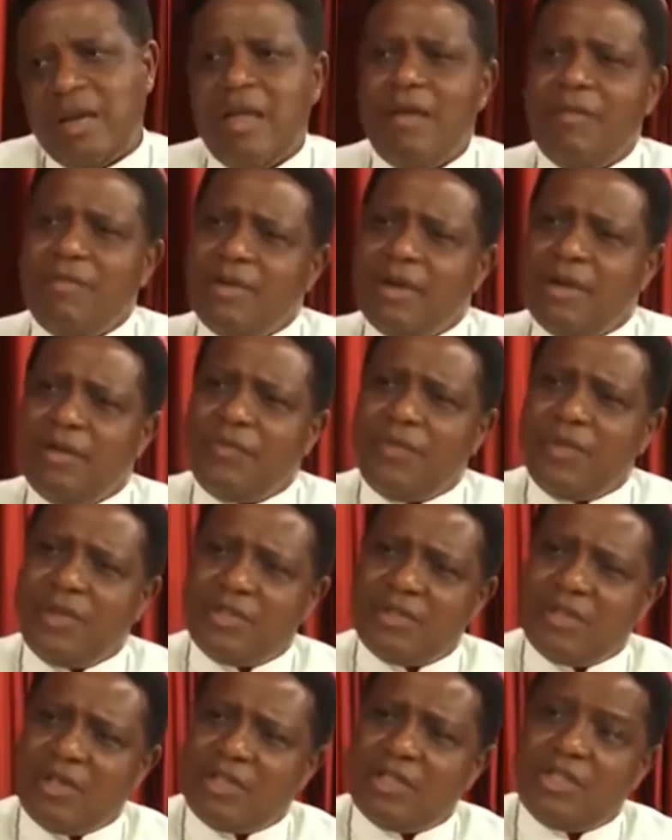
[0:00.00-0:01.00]
even if
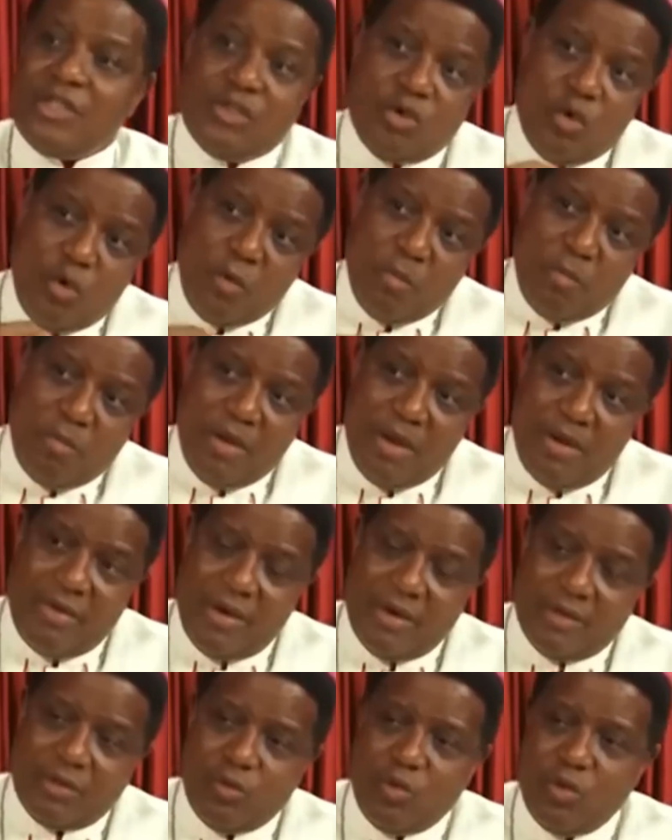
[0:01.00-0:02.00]
he's not his own
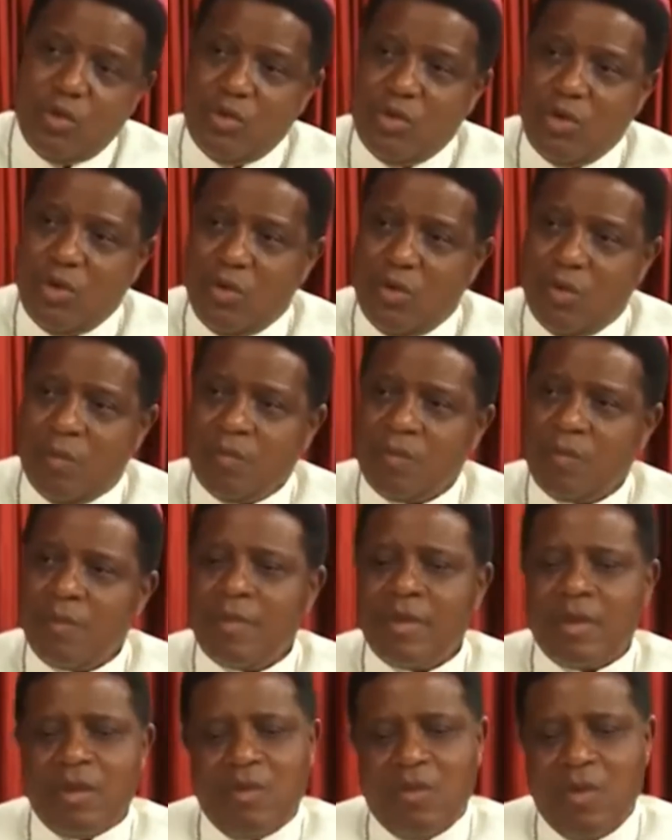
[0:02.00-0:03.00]
parent, will yes. know.
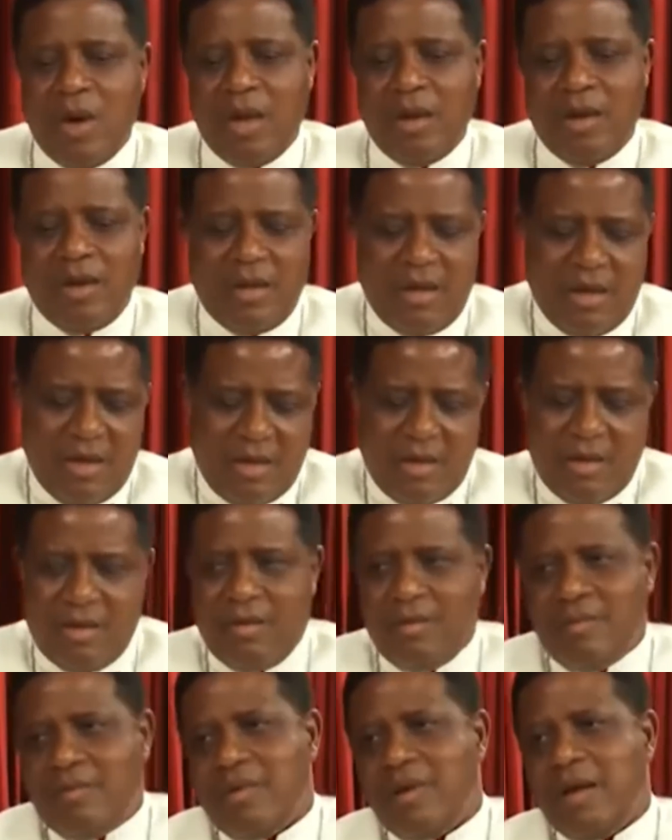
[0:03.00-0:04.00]
Well, once he
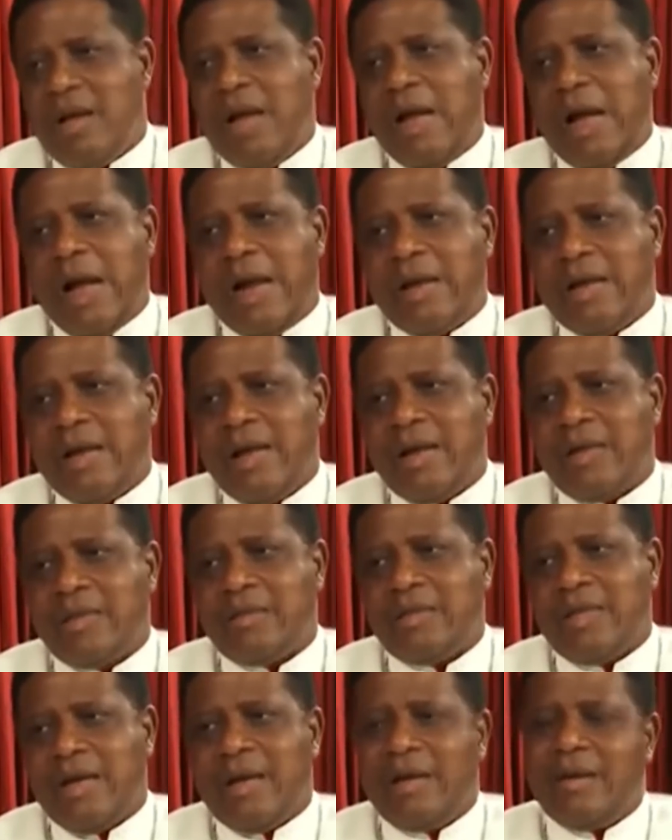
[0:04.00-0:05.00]
sees the, uh, an
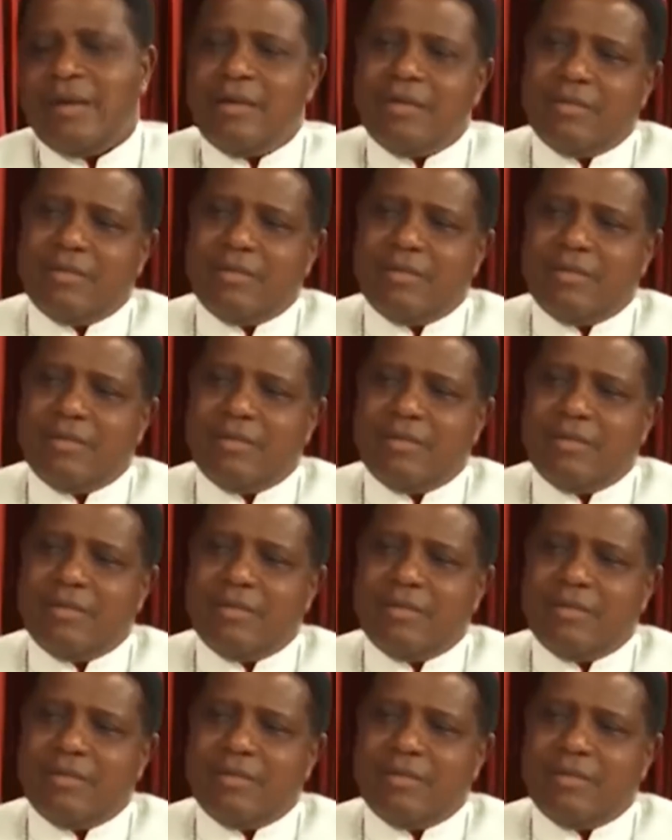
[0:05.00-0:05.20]
elder,